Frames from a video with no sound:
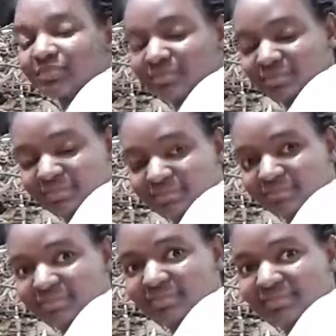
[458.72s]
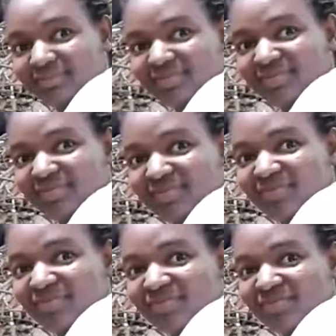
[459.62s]
and is composed of
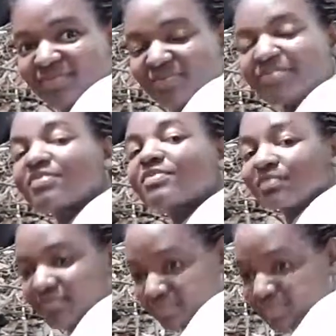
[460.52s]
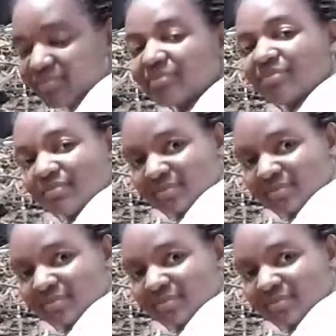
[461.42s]
15 members. There's 2